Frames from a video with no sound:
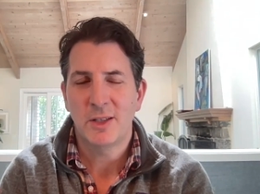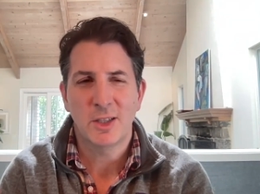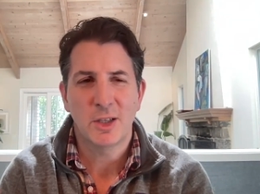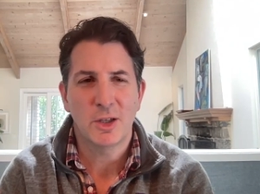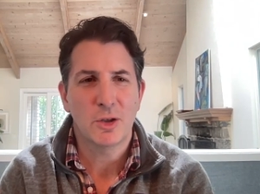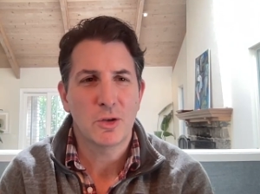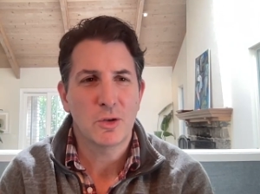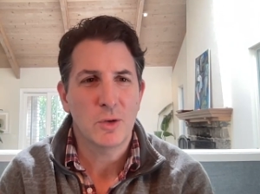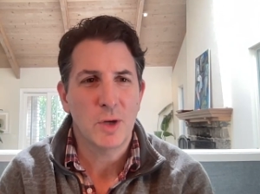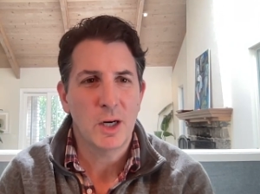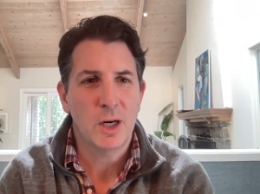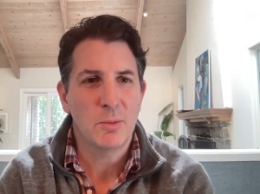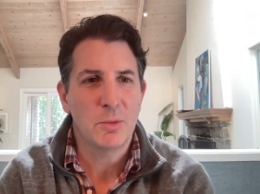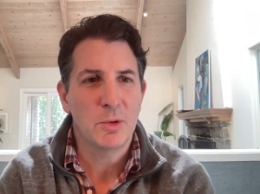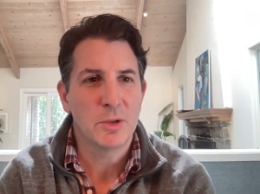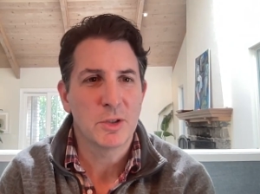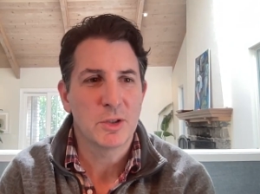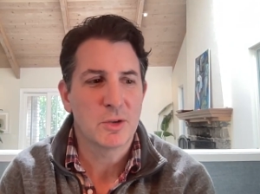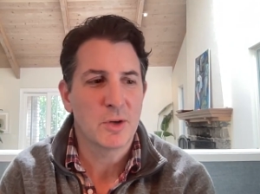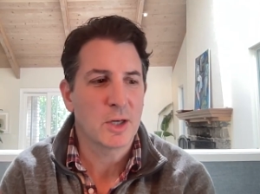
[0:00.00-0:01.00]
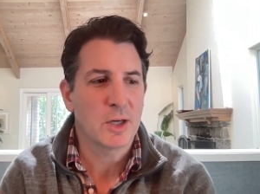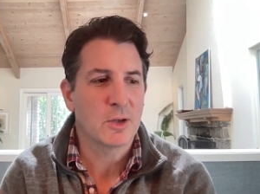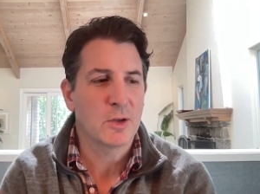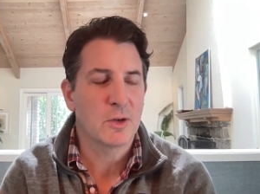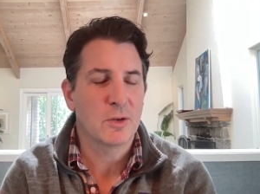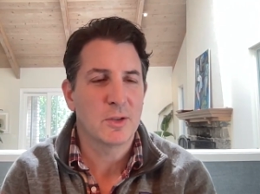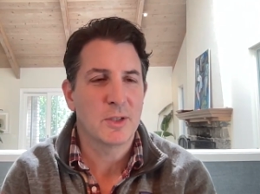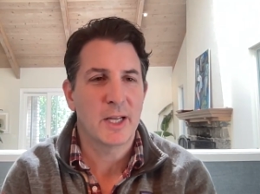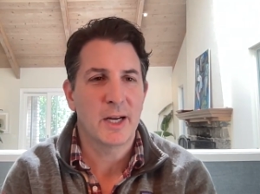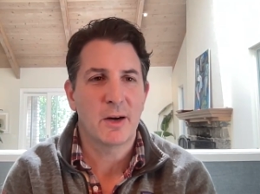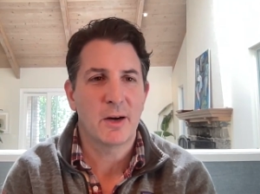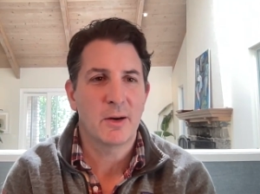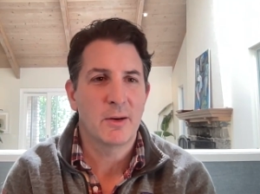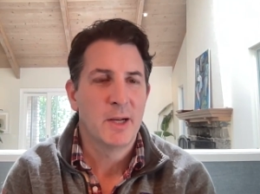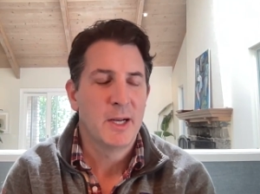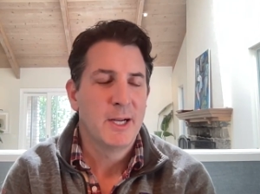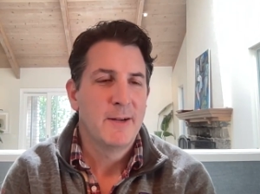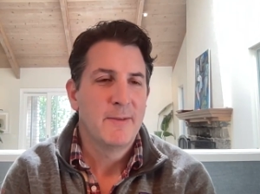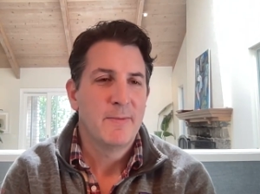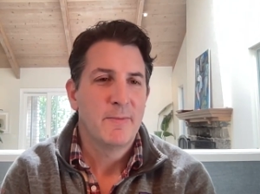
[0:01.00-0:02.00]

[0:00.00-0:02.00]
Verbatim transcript: These incredible instructors that are